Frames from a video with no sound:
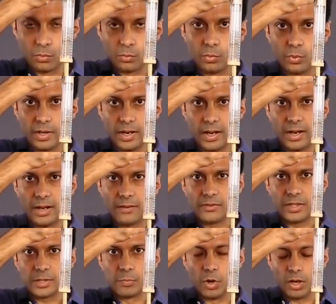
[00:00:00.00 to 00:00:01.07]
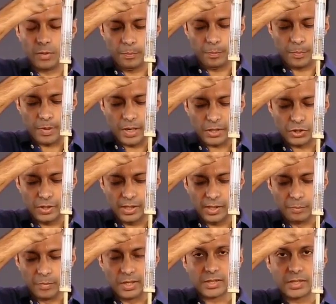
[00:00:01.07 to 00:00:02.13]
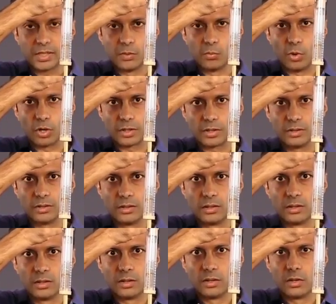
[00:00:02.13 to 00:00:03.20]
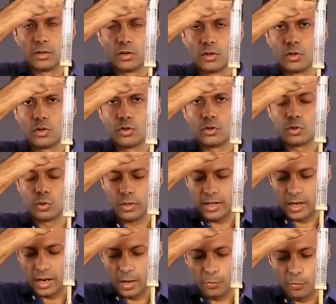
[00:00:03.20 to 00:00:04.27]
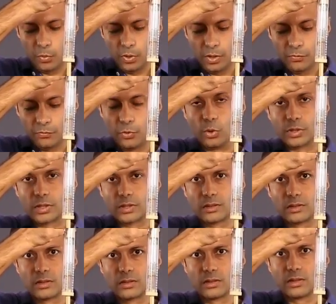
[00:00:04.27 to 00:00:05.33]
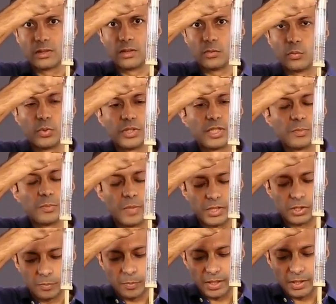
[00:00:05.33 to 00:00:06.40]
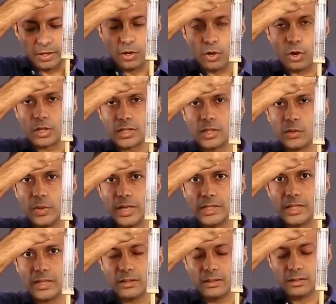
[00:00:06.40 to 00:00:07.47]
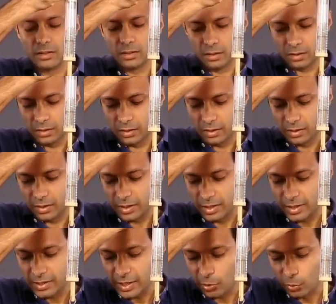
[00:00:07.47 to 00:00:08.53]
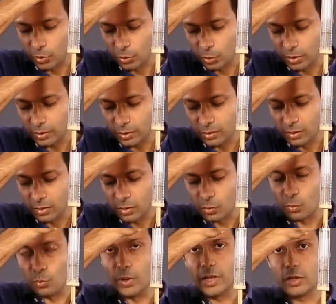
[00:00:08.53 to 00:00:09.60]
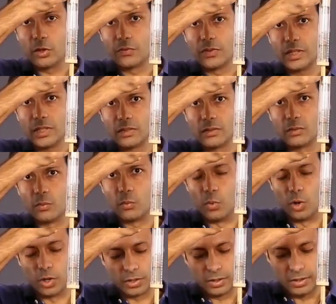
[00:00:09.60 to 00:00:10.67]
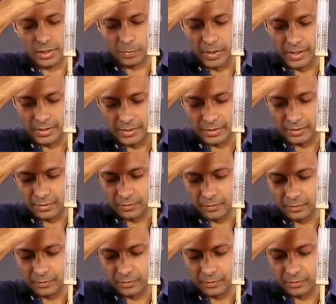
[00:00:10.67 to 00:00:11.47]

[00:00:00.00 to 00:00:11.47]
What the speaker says: where I have this ball partially immersed in water, so the upward force, which is measured by the loss in weight here, is equal to the weight of this water displaced.